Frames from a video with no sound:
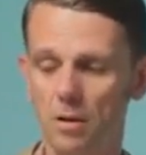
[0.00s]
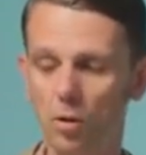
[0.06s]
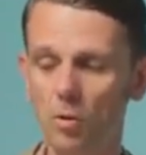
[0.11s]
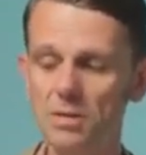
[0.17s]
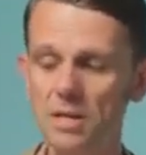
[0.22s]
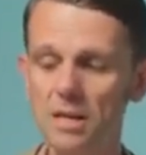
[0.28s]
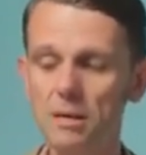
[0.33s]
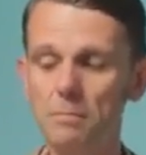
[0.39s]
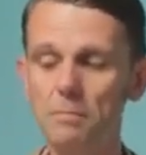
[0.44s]

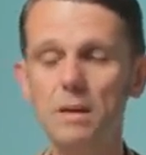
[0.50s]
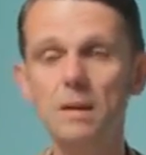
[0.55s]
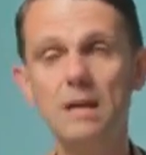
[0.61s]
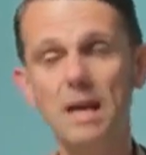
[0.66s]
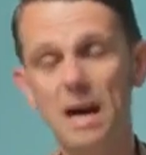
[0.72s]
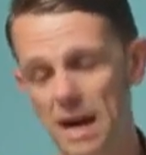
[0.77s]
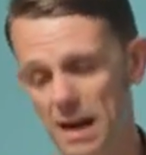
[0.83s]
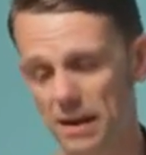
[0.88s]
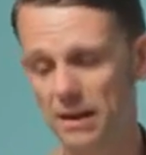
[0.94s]
Lord Denning
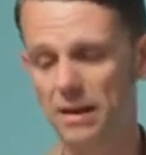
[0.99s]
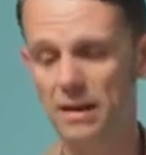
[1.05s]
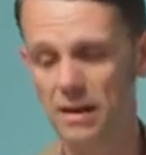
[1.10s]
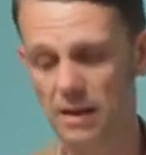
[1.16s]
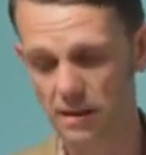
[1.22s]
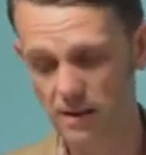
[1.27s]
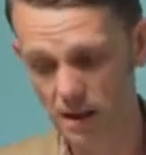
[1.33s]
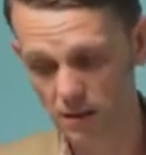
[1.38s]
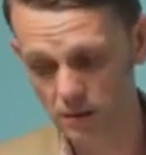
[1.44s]
began
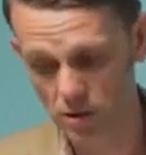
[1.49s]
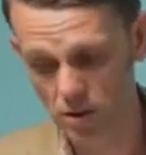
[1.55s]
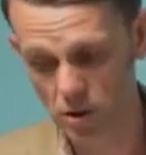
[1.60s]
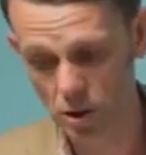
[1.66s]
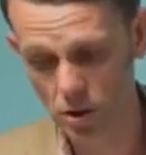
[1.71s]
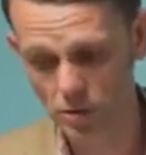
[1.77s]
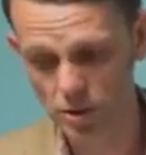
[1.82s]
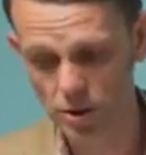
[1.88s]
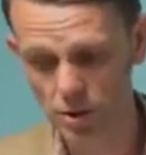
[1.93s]
in Davis
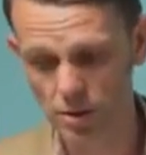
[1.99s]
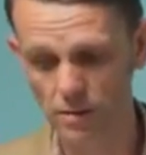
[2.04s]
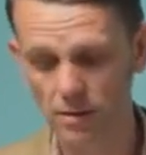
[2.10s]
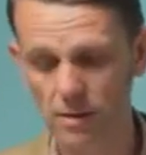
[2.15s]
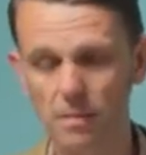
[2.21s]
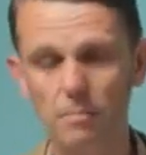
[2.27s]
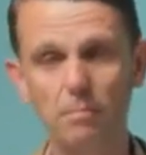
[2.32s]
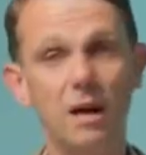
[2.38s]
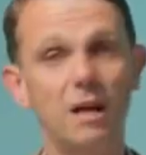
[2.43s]
and
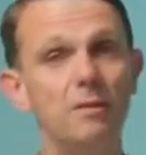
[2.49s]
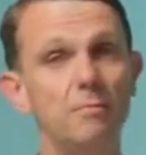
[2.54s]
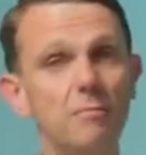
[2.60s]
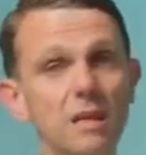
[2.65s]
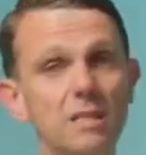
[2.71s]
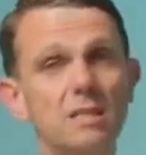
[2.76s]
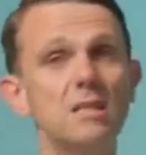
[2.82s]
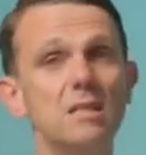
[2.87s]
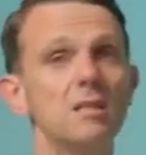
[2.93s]
Johnson by
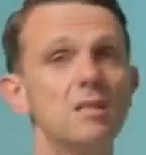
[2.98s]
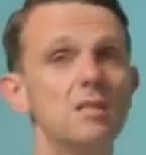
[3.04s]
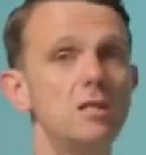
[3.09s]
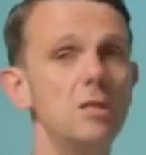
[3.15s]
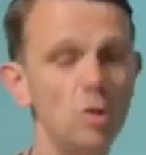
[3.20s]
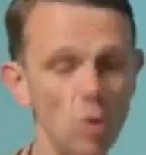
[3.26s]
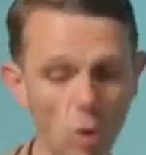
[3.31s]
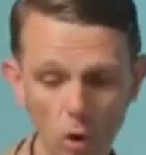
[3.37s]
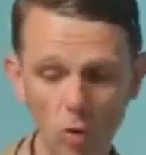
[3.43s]
admitting
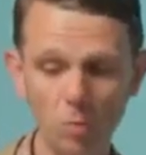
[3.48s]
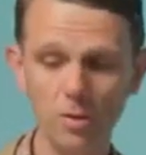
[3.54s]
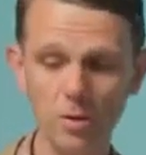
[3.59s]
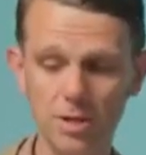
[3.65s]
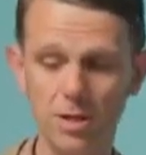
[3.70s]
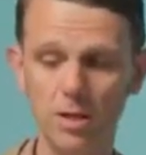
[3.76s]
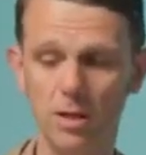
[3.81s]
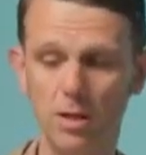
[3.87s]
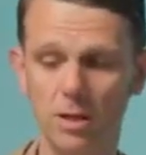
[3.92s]
that in
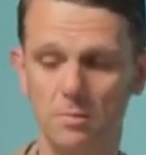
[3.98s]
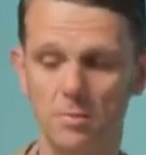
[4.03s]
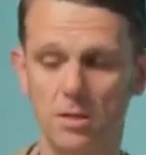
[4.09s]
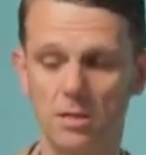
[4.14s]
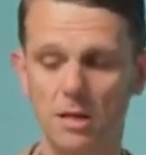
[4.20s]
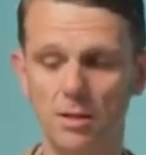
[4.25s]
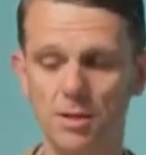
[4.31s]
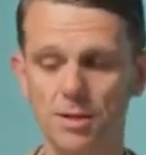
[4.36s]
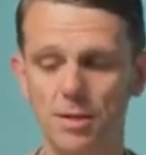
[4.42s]
normal
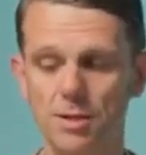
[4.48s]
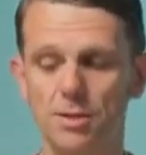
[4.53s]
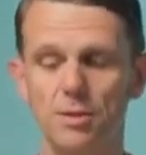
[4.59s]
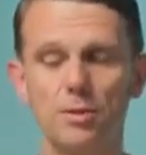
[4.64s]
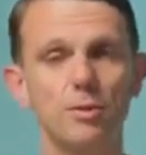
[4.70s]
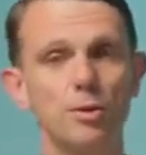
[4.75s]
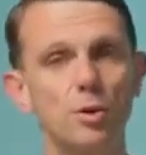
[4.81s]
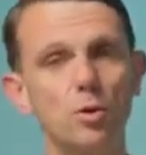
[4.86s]
circumstances,